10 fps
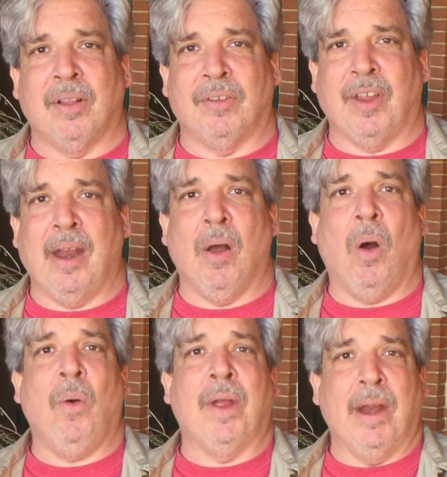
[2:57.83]
they're saying,
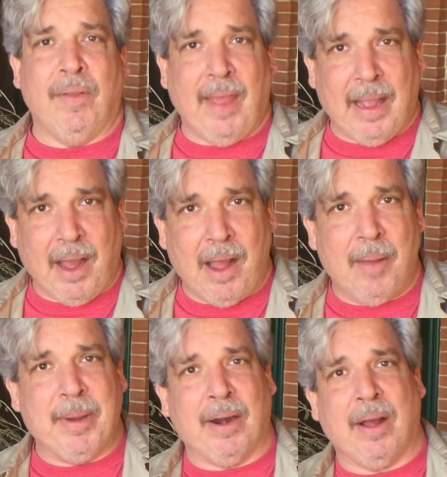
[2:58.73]
"Oh, here they
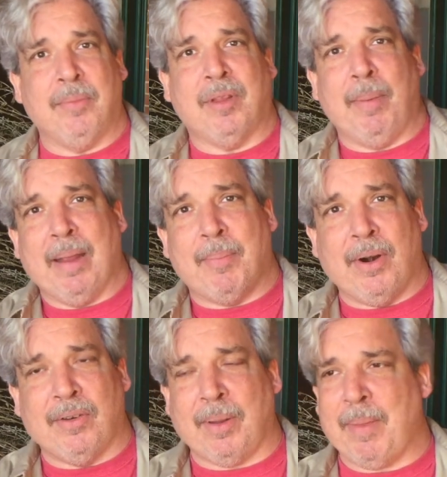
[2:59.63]
come! Here comes the big
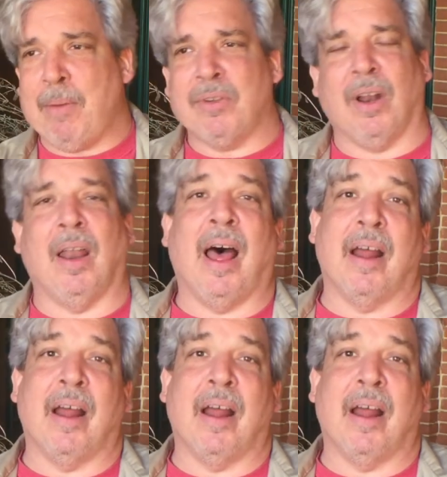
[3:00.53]
birds!" that was a